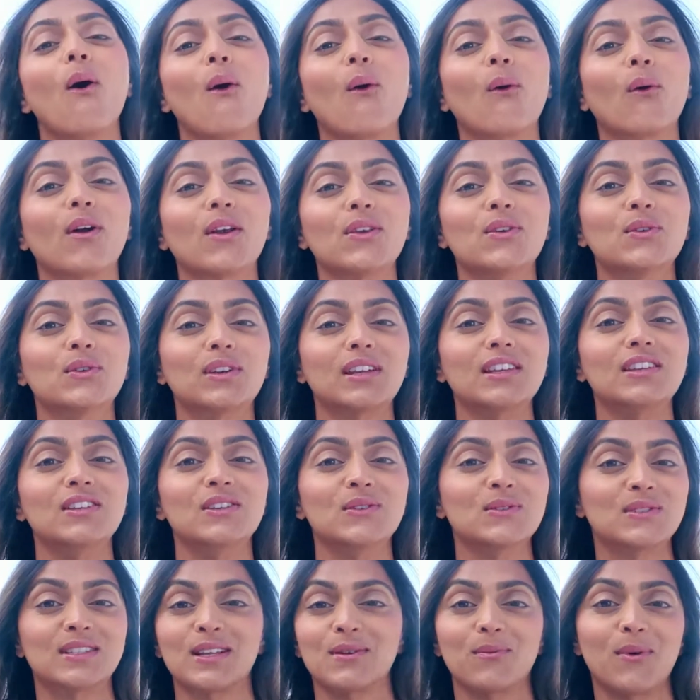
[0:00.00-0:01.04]
or you can
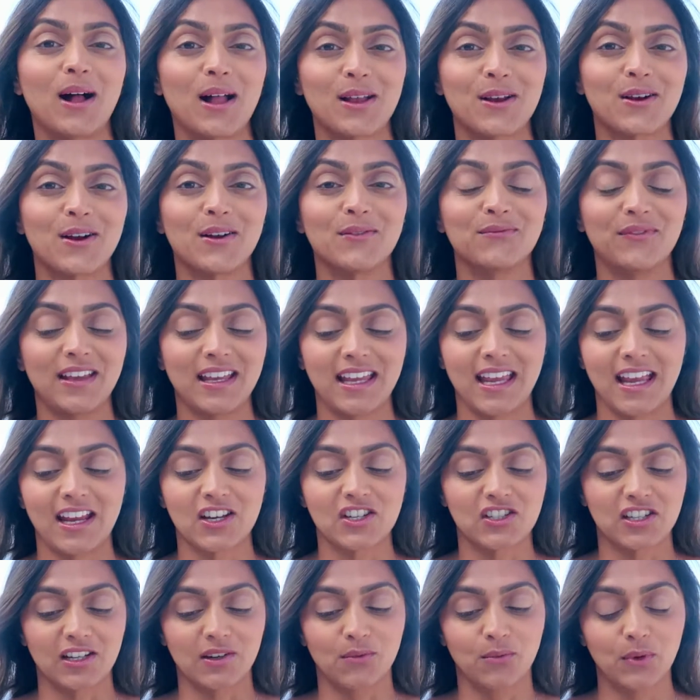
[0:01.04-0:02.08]
use it while you're on
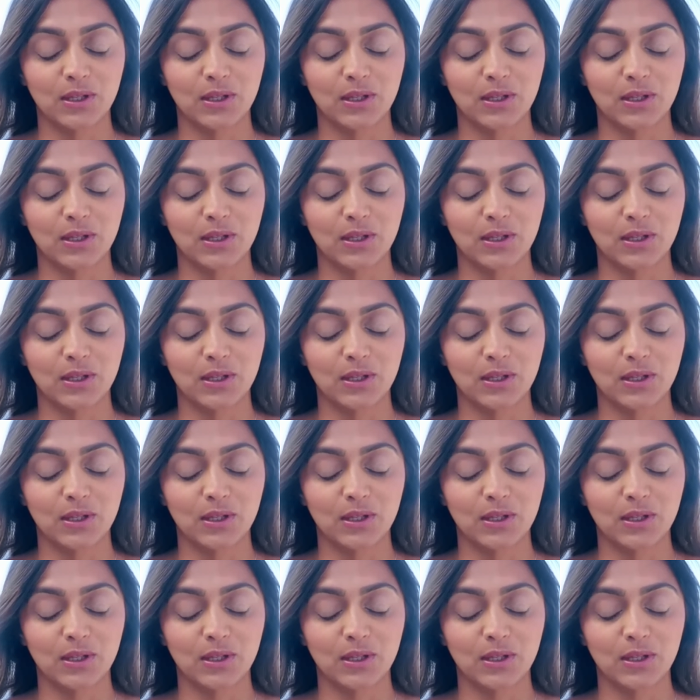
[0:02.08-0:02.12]
vacation.